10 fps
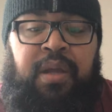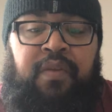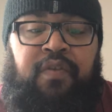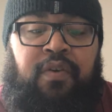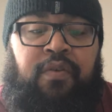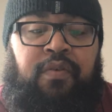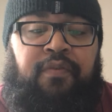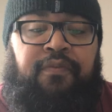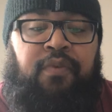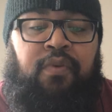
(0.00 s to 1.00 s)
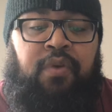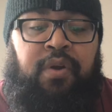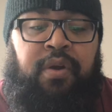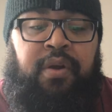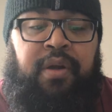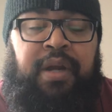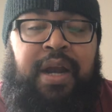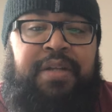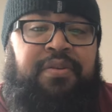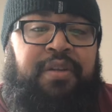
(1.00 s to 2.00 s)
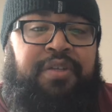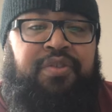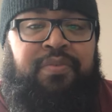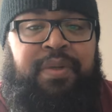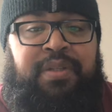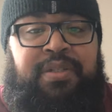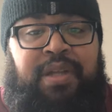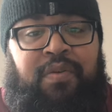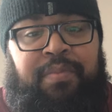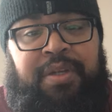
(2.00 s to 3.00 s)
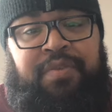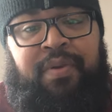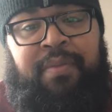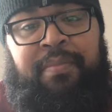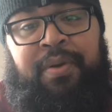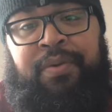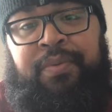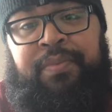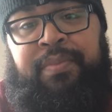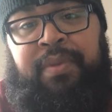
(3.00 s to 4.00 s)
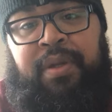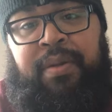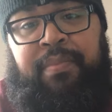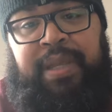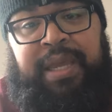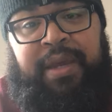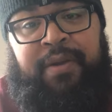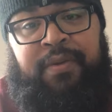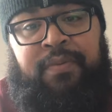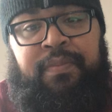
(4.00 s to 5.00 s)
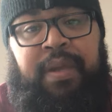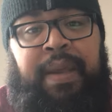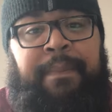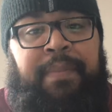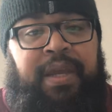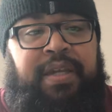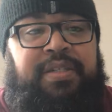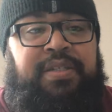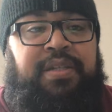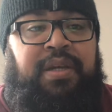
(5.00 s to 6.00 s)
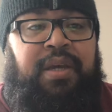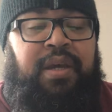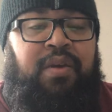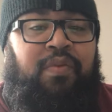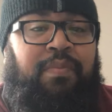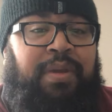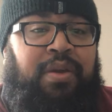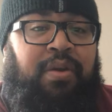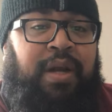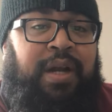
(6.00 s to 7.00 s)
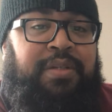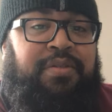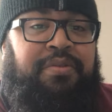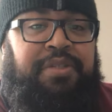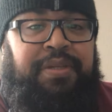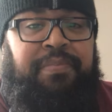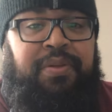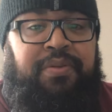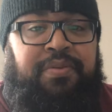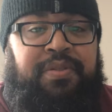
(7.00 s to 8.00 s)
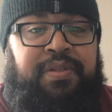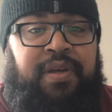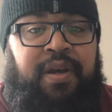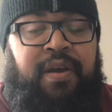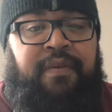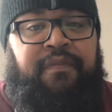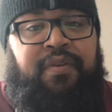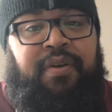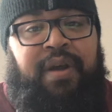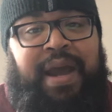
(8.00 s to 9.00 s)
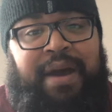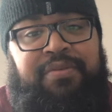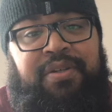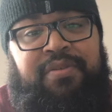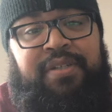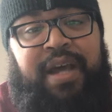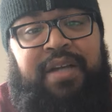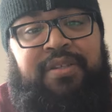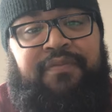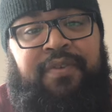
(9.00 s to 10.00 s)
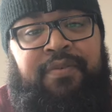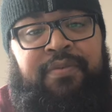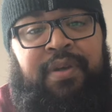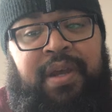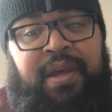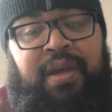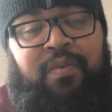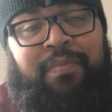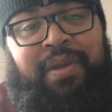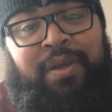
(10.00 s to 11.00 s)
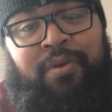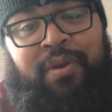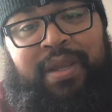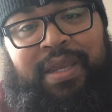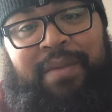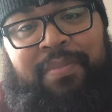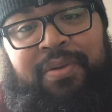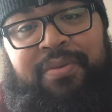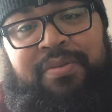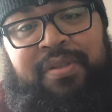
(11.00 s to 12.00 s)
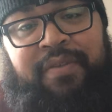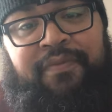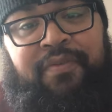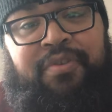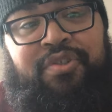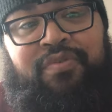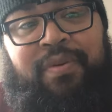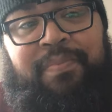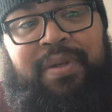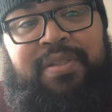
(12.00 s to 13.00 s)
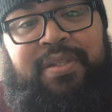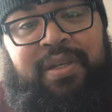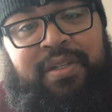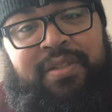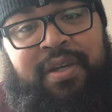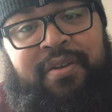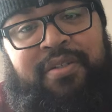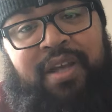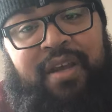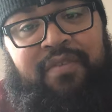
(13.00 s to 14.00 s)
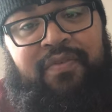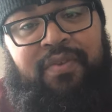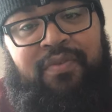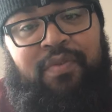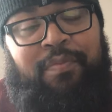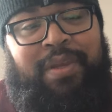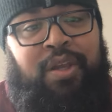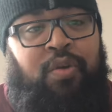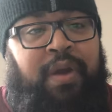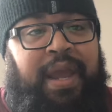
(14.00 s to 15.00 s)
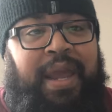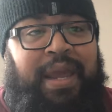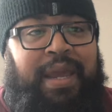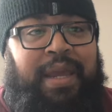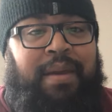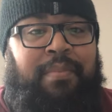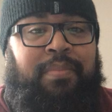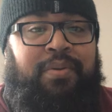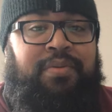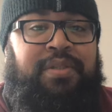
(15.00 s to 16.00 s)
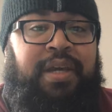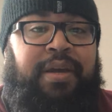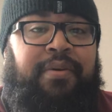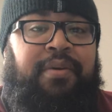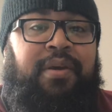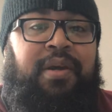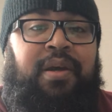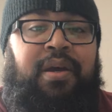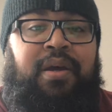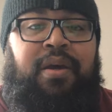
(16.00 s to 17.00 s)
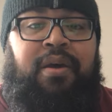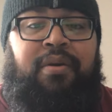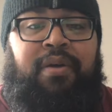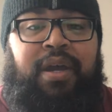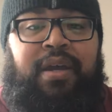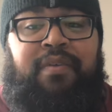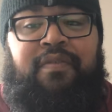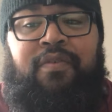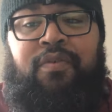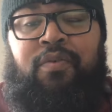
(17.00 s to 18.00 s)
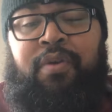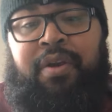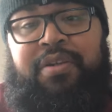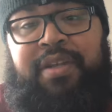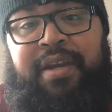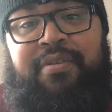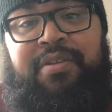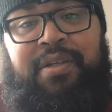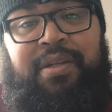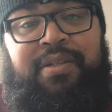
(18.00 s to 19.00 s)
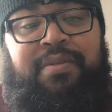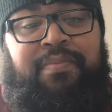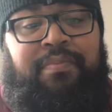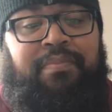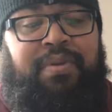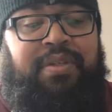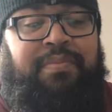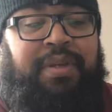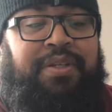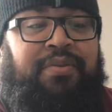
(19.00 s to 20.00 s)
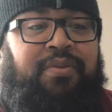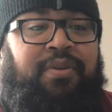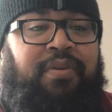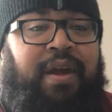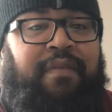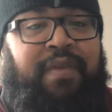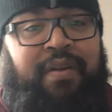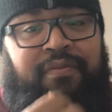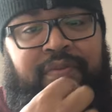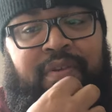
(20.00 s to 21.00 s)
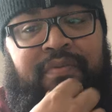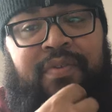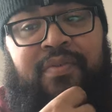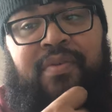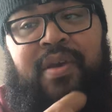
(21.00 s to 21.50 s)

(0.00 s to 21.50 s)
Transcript: So for concert instruments, that would be trombone, piano, and bass. It would be your concert G blues. For alto saxophone, it will be your E blues, and for trumpets and tenor saxophones, it will be your A blues scale. Okay, so on your scale sheets, please make sure you have that in front of you.